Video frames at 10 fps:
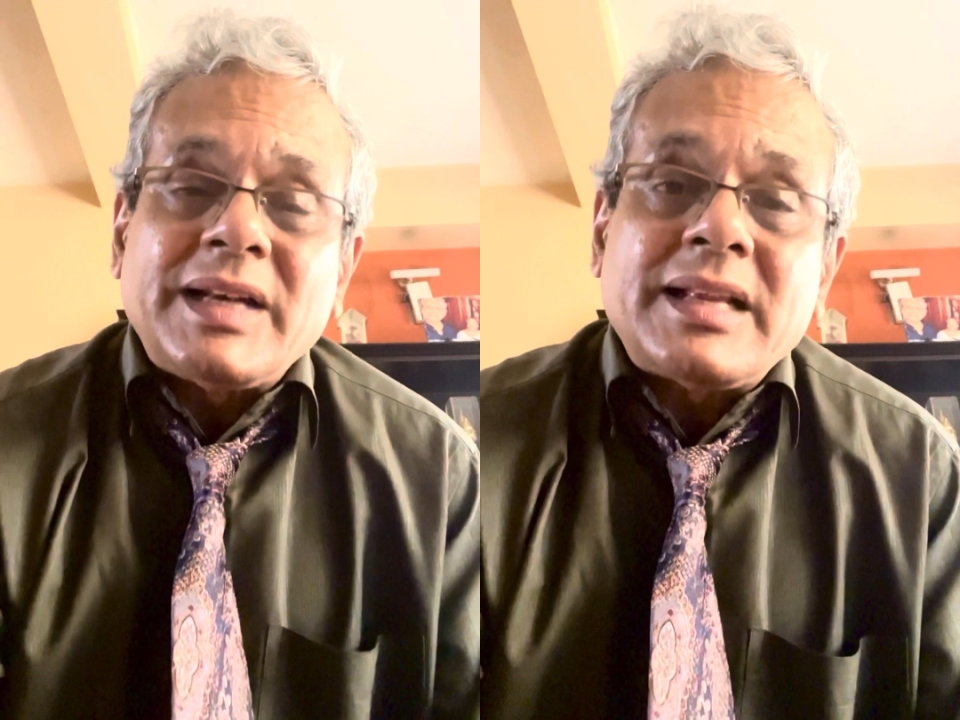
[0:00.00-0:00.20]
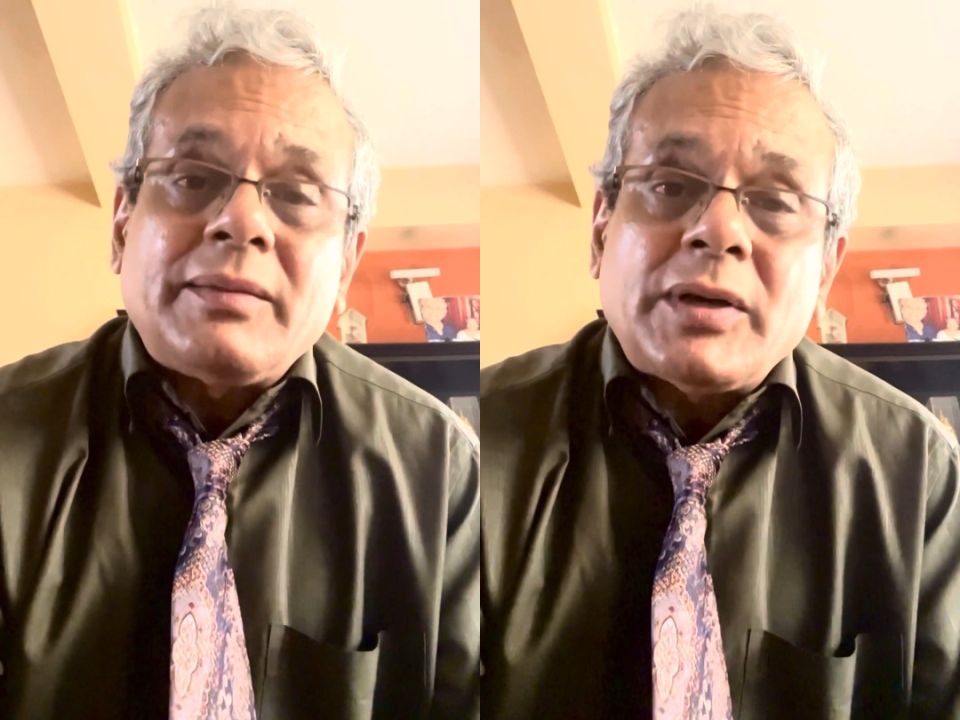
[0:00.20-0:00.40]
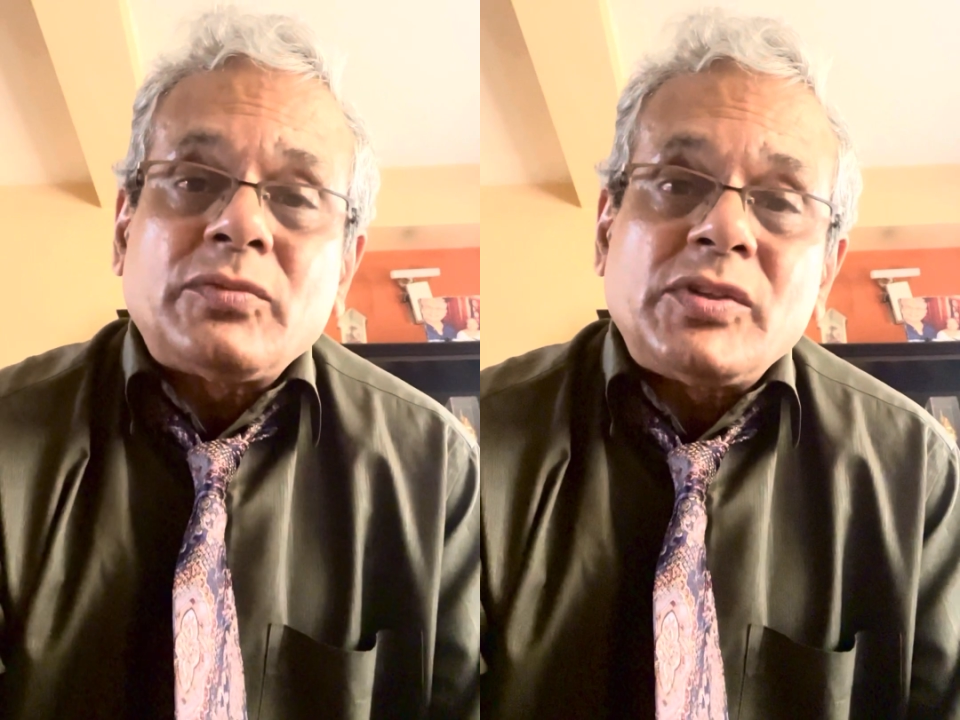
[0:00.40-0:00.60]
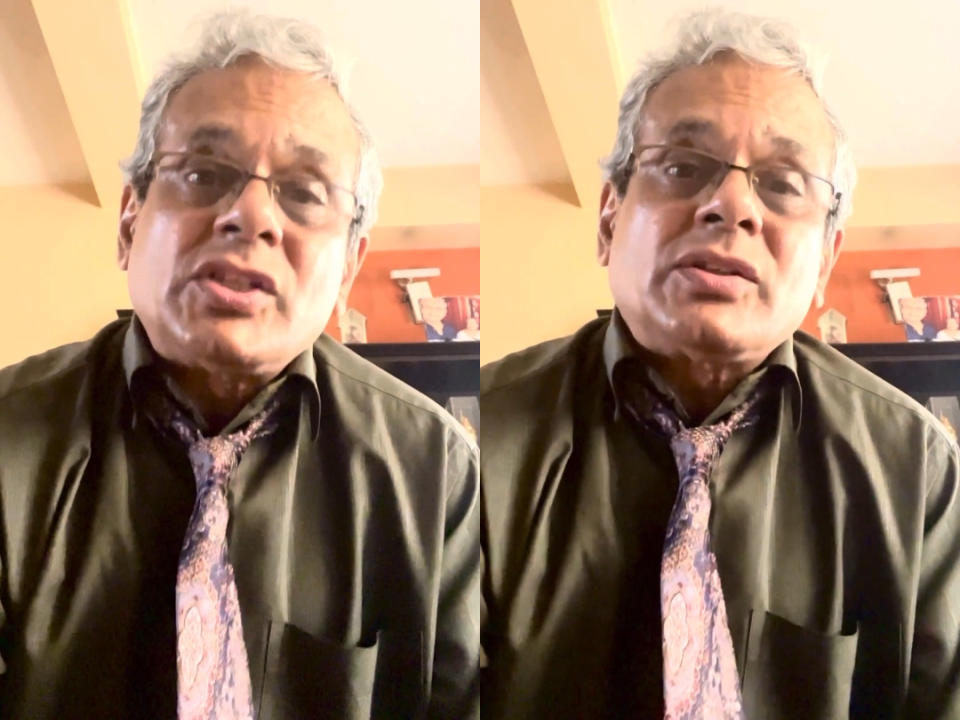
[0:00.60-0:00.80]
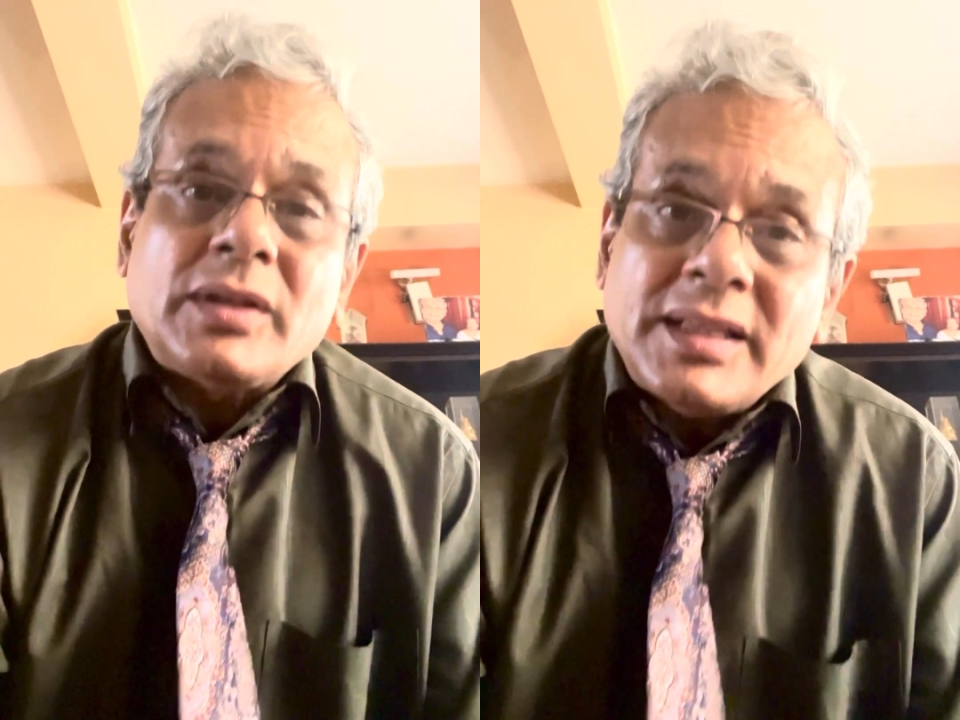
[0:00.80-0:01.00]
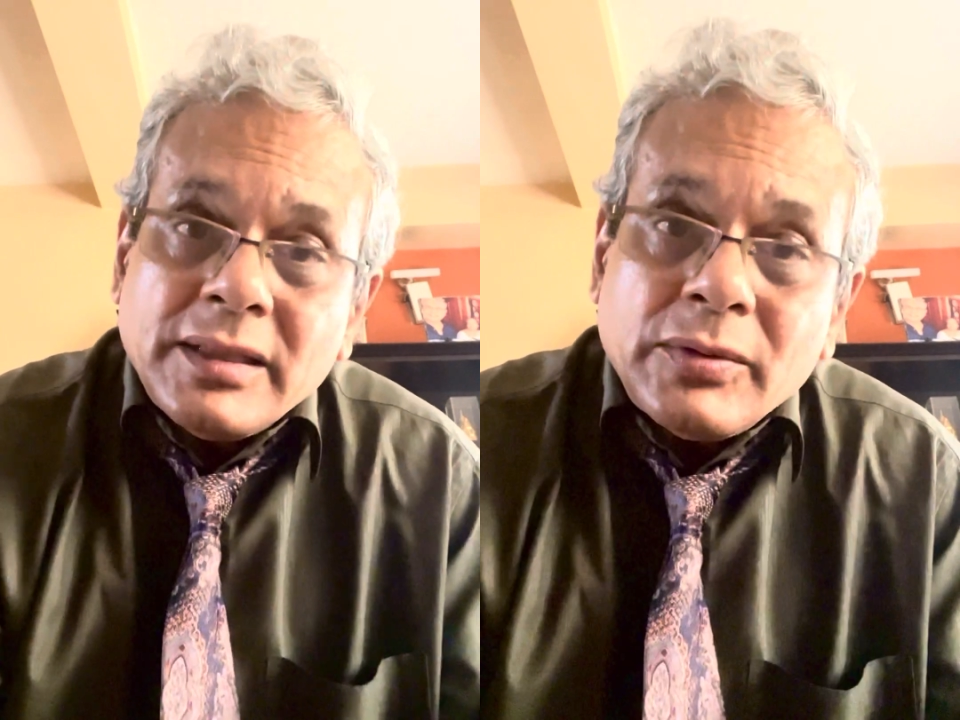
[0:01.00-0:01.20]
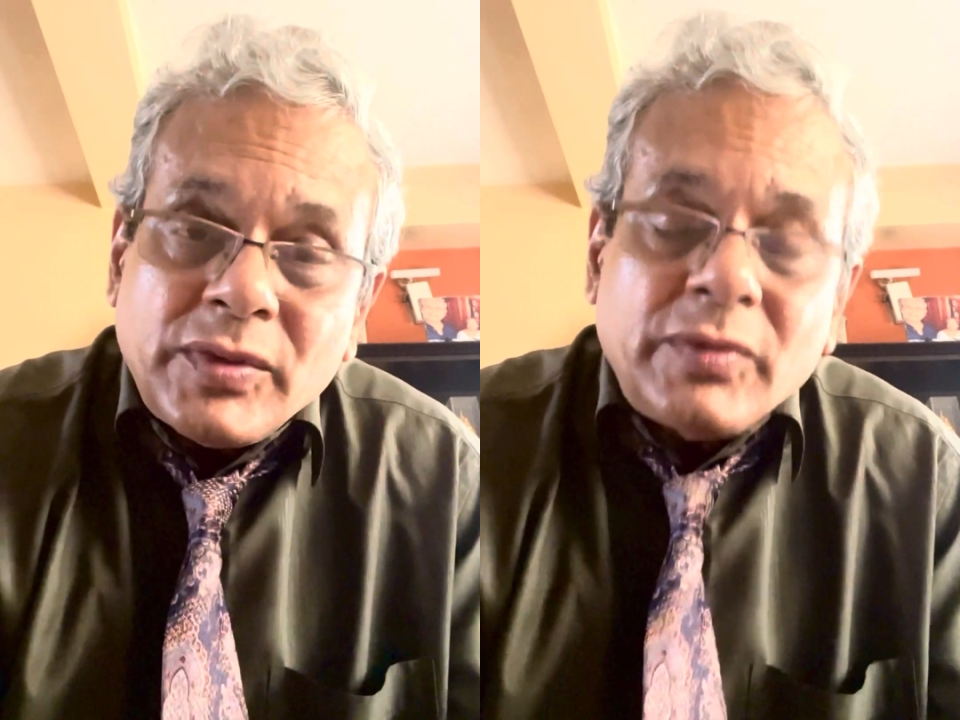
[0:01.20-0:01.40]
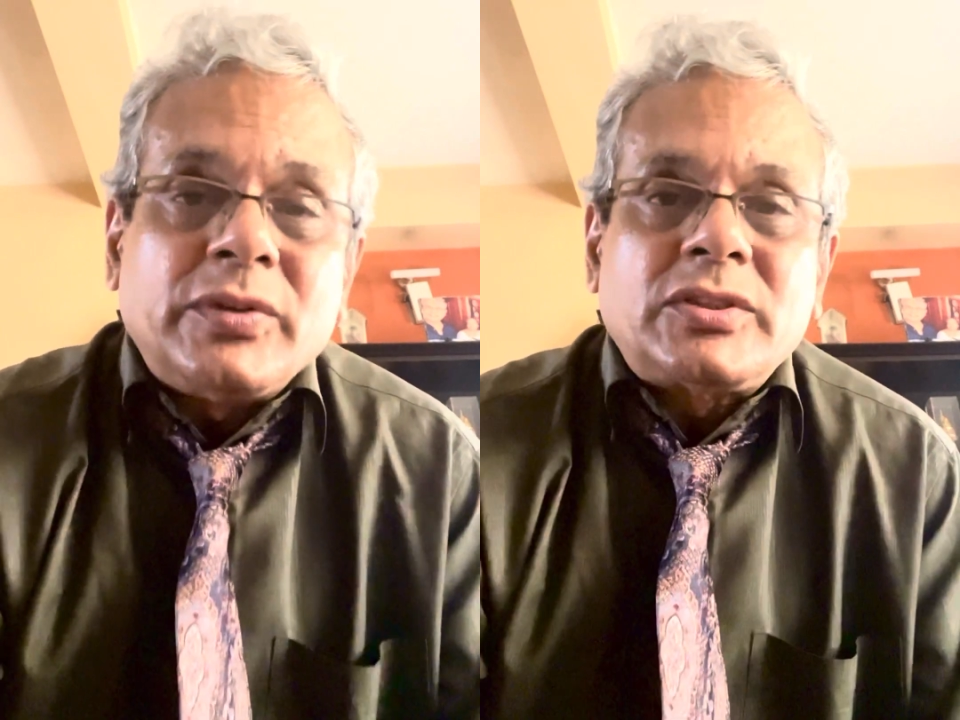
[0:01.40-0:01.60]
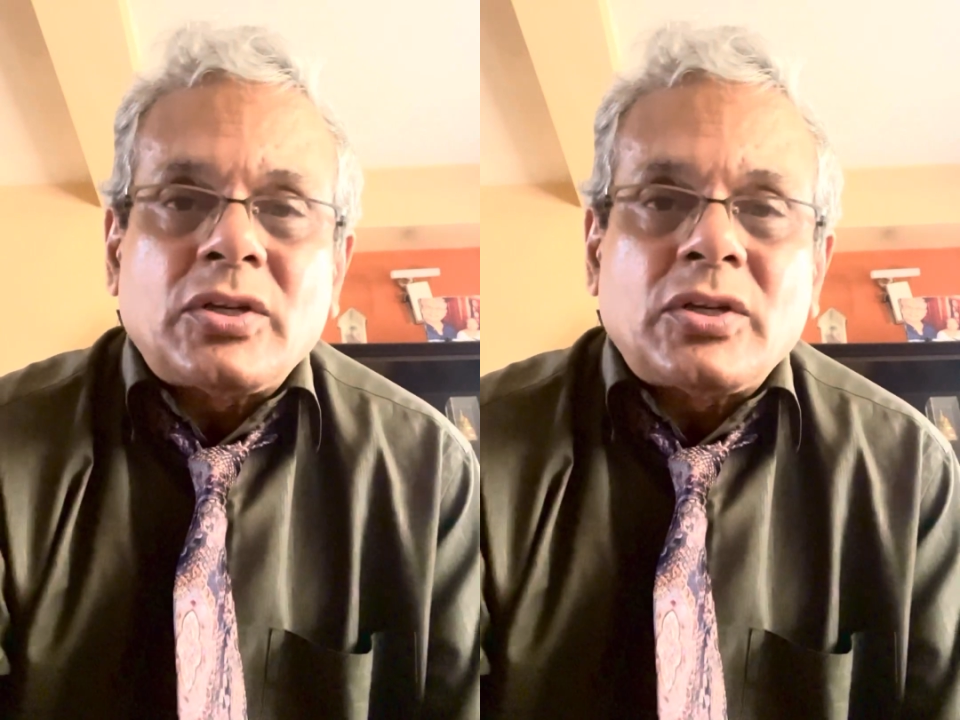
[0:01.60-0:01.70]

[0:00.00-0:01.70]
come out, which we would